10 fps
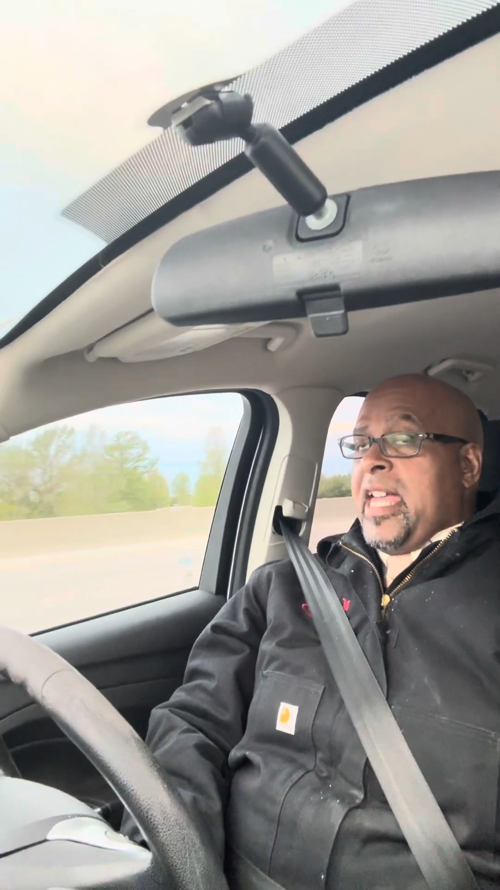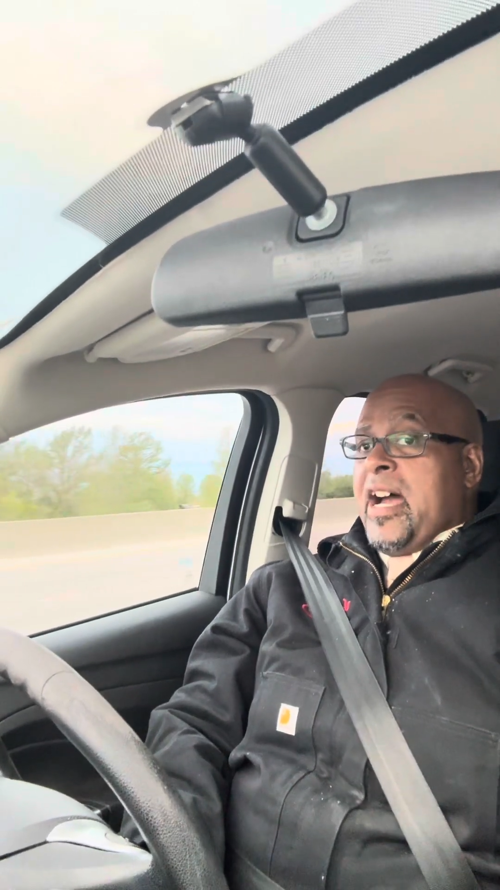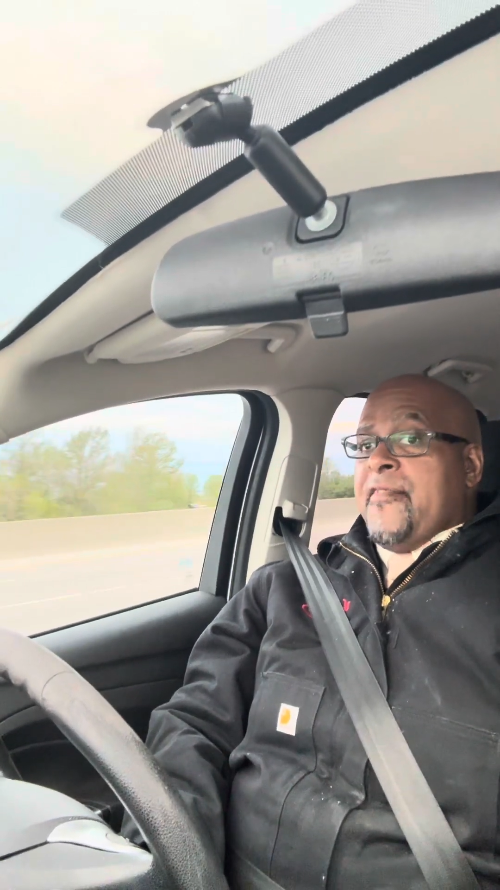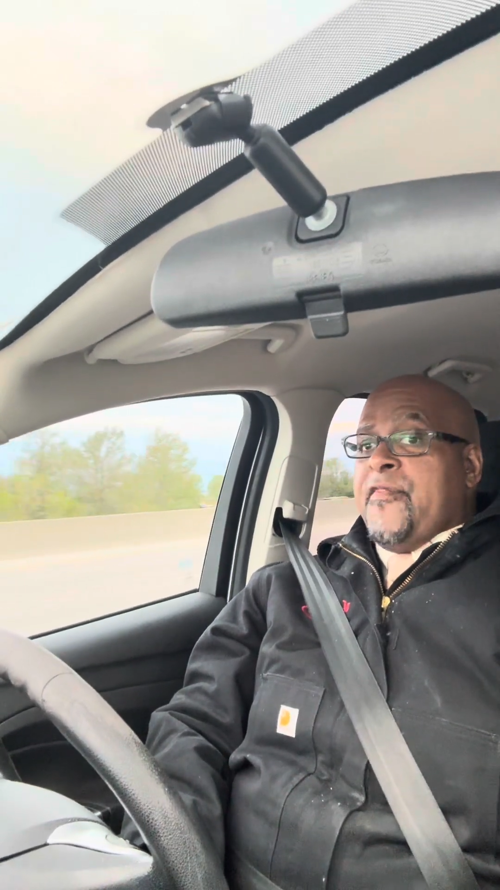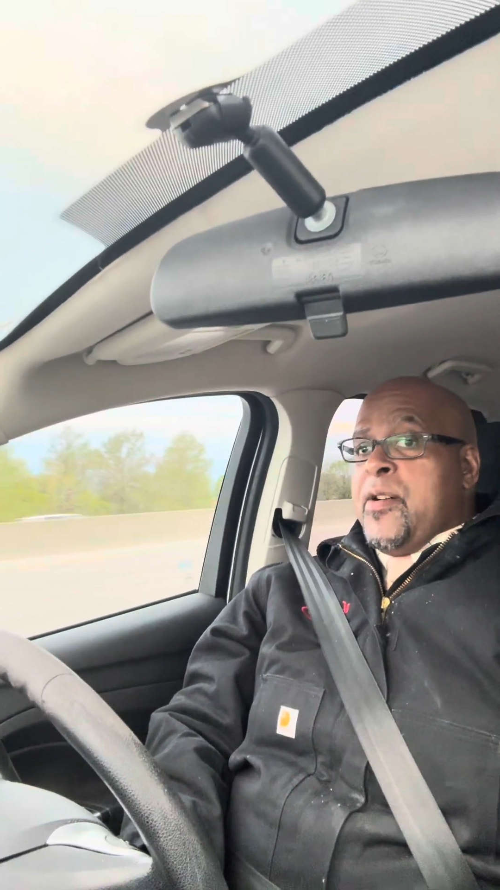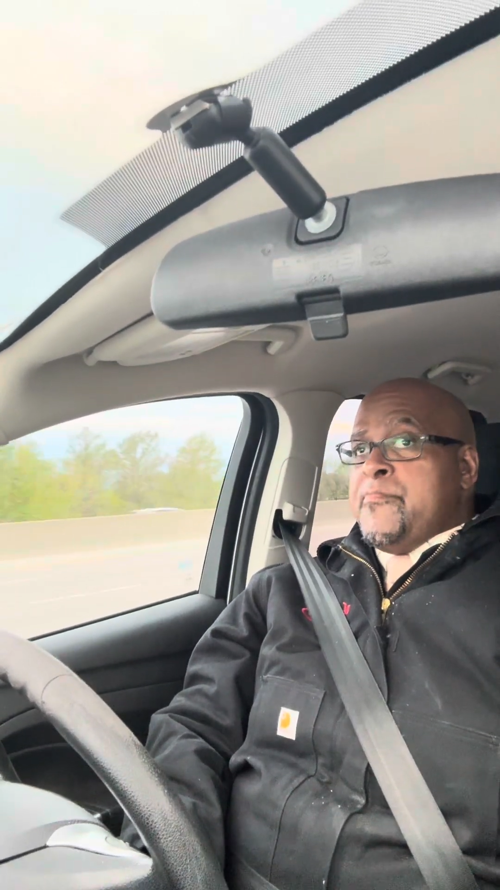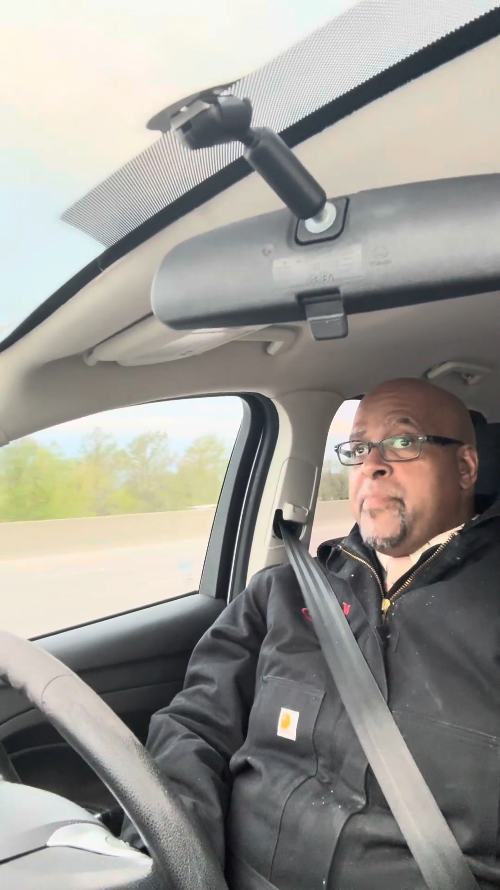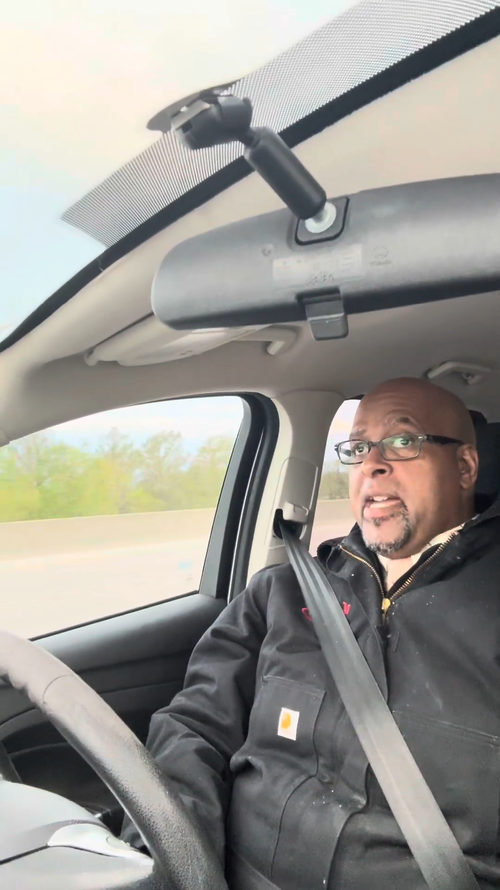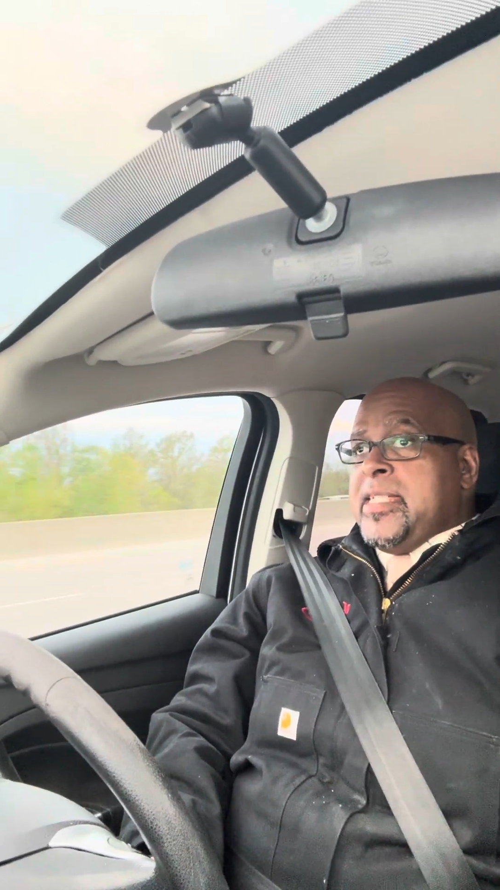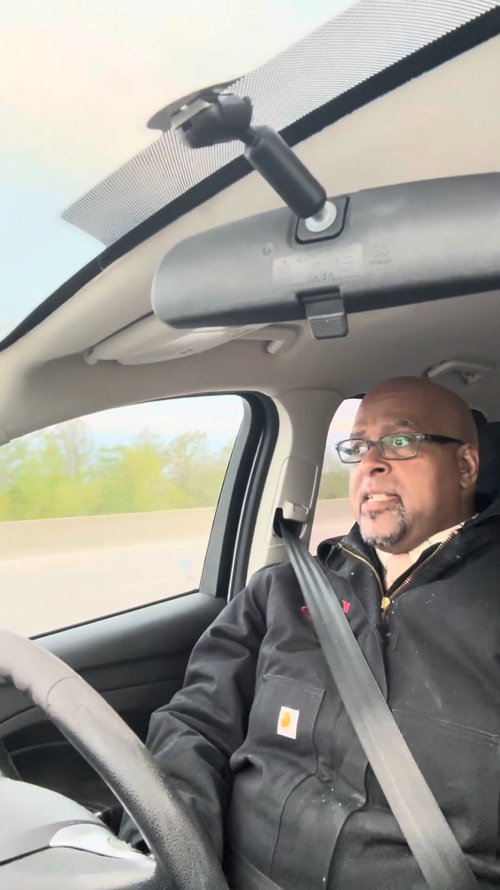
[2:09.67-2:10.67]
down for a
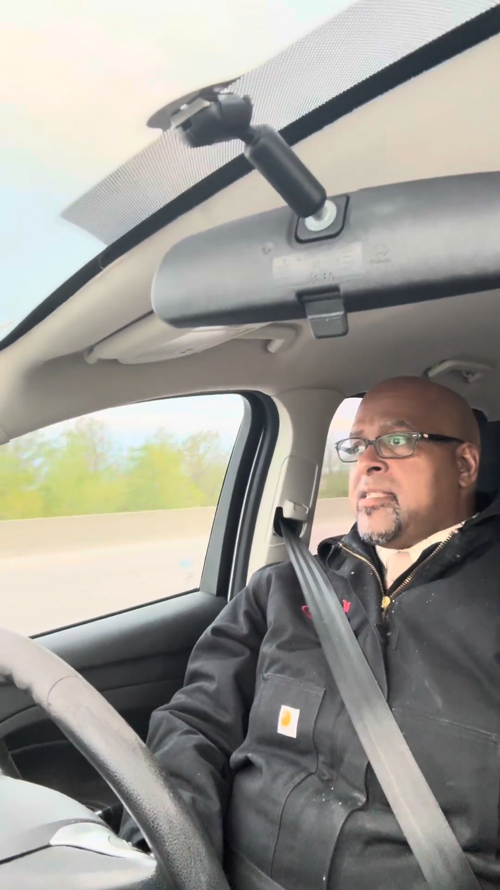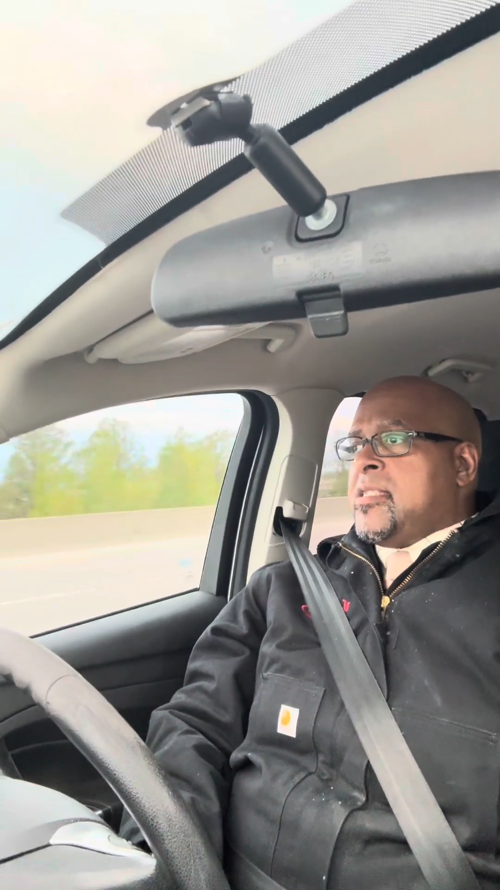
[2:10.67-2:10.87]
minute.